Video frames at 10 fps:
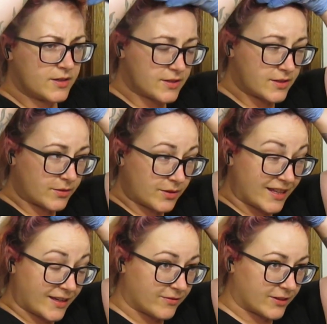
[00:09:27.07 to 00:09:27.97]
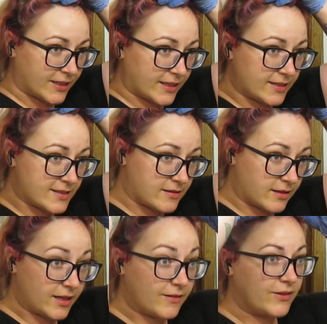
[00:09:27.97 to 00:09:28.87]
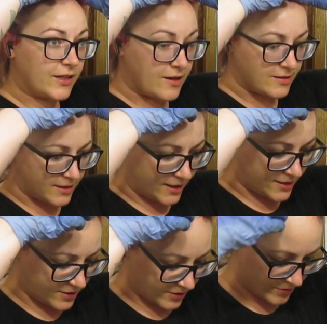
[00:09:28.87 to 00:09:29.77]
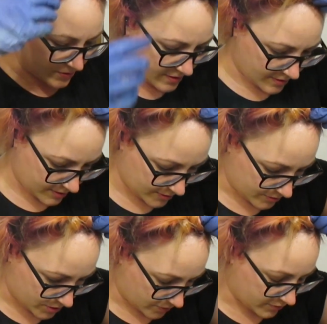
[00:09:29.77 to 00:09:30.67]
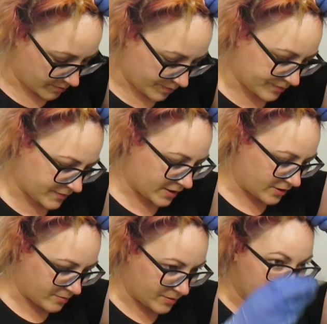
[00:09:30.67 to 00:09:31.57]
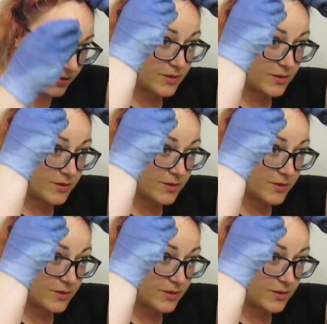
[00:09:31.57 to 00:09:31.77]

So thankfully he does not have the oxalate stones, which are from the urine being too